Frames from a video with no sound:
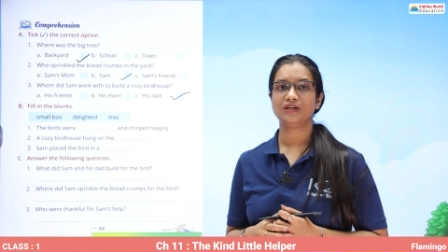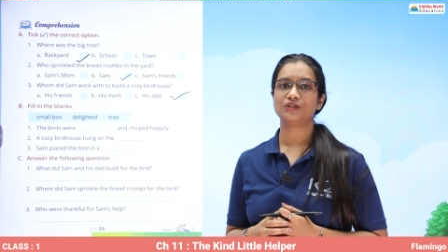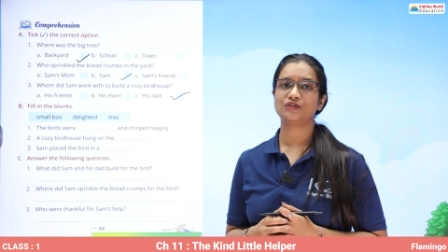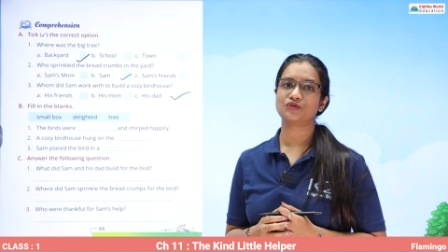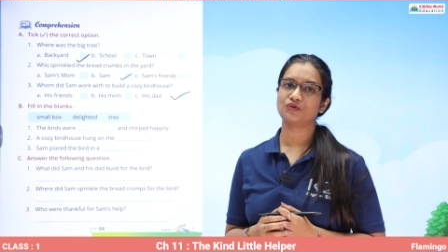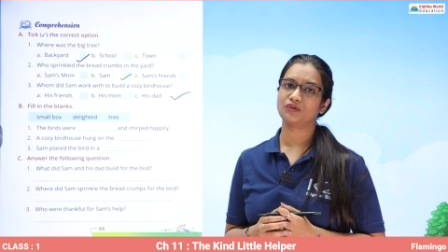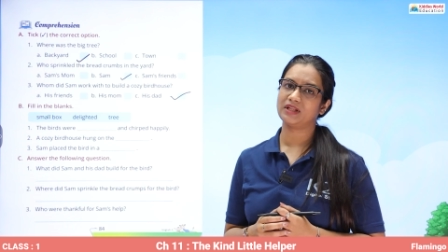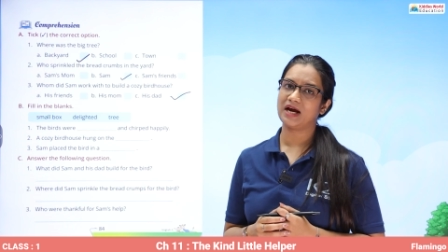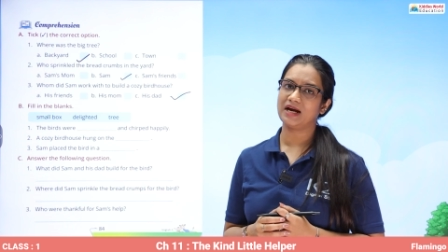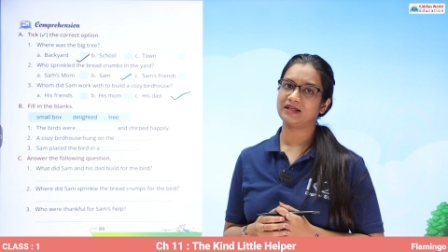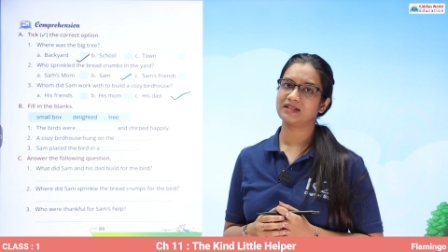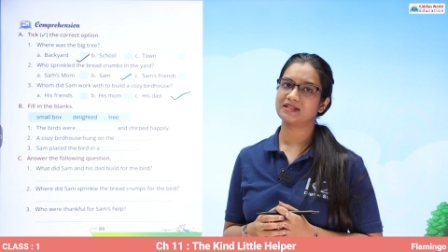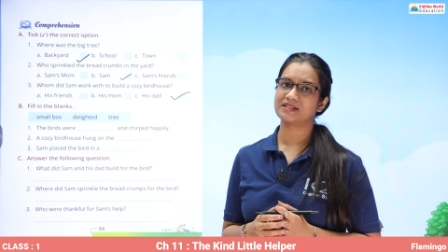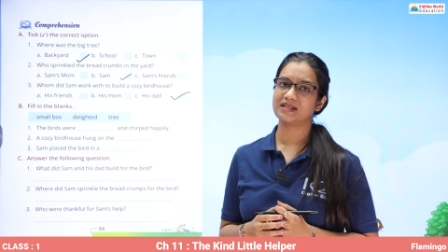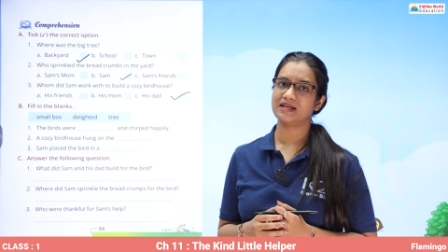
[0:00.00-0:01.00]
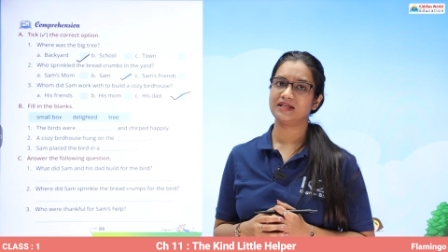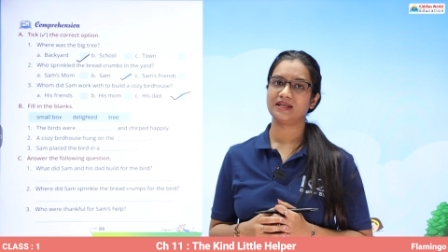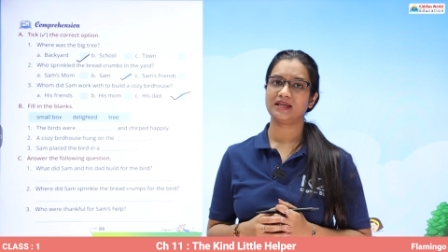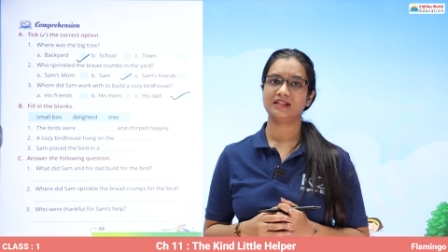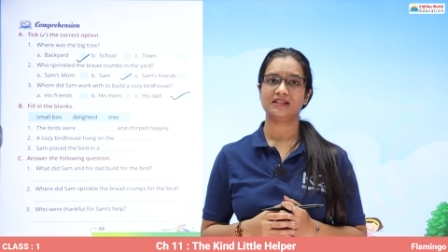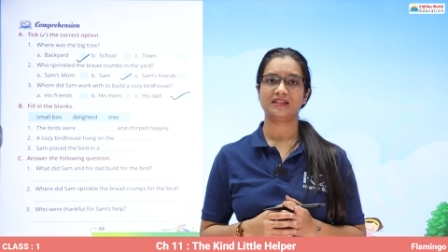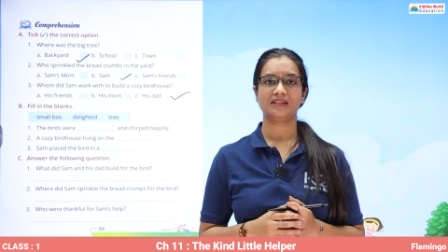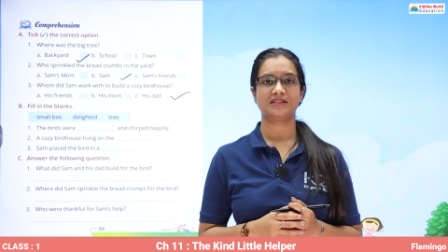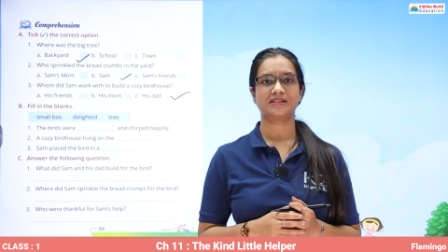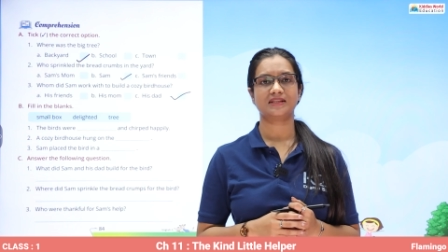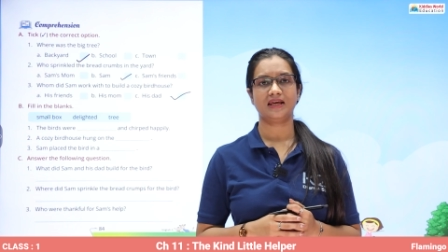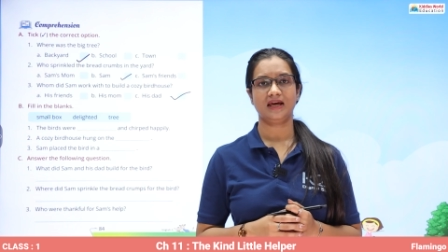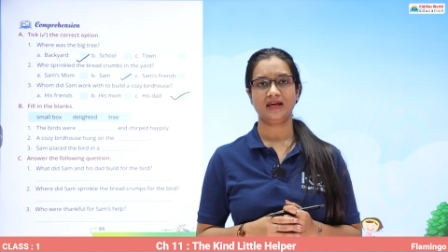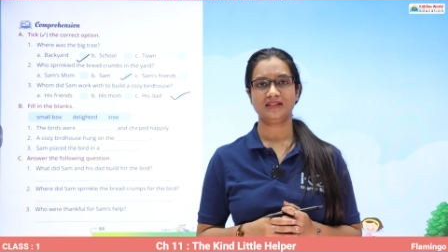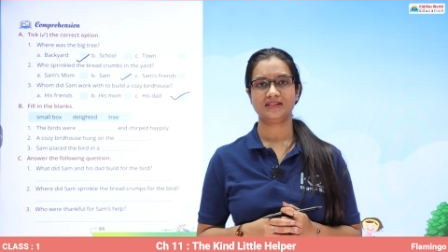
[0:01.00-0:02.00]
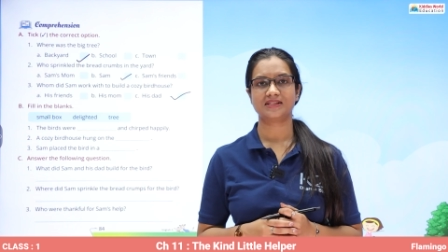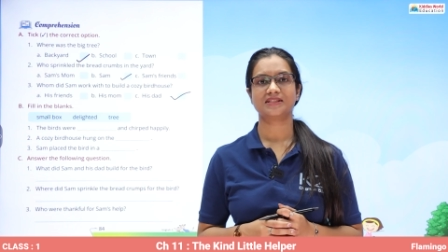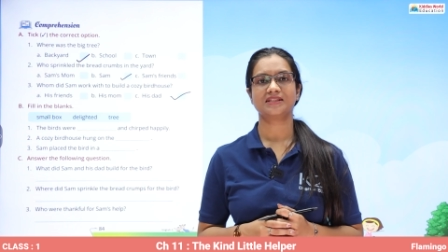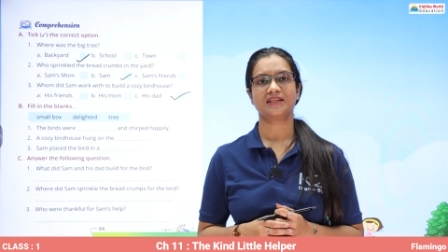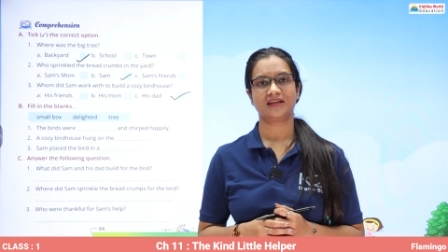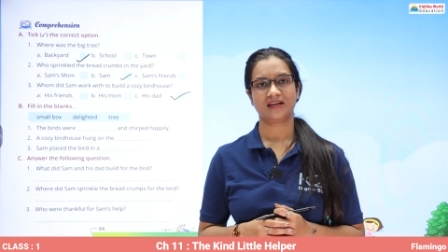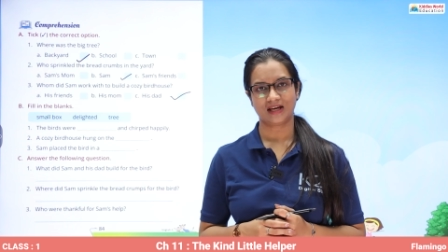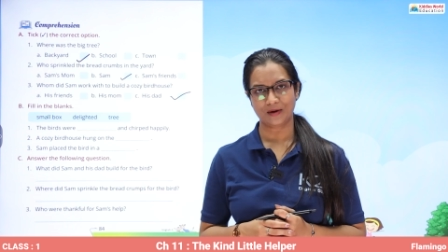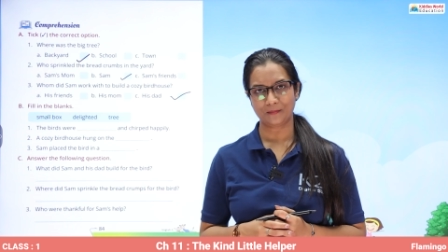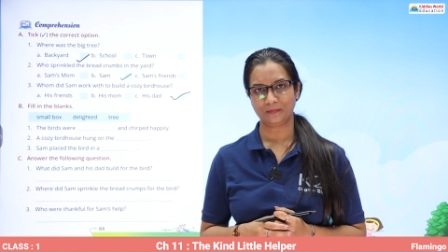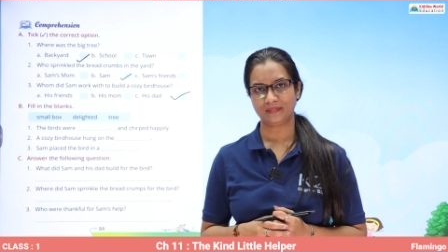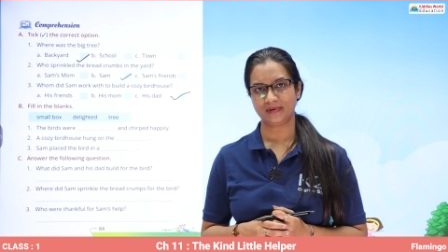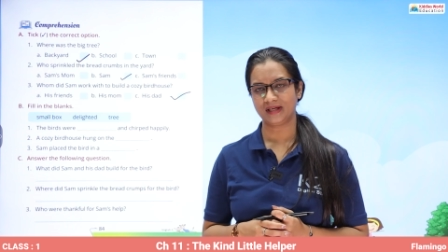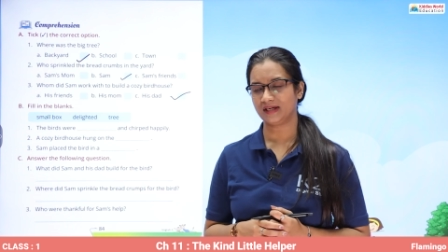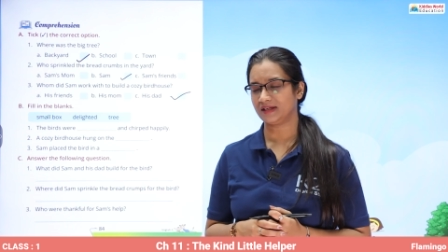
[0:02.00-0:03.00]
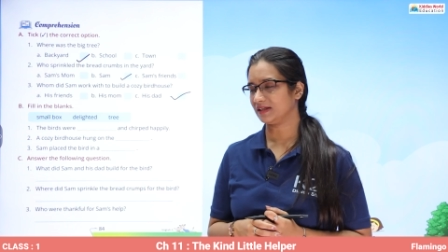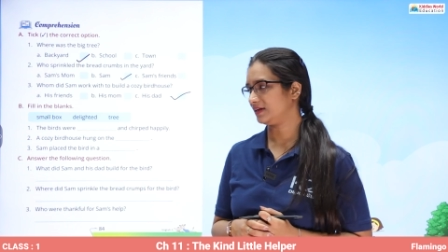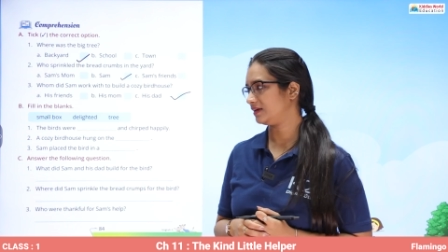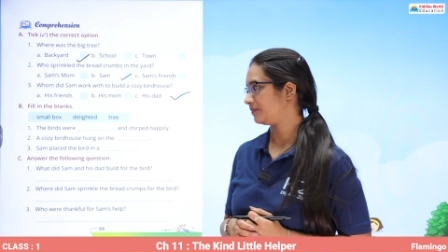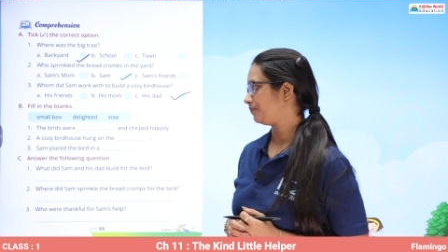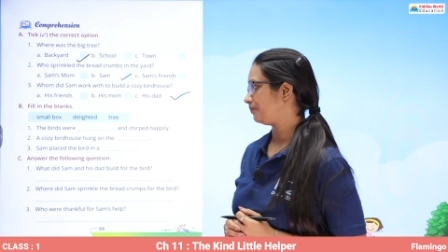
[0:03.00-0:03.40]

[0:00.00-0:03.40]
so that the sentence gets completed.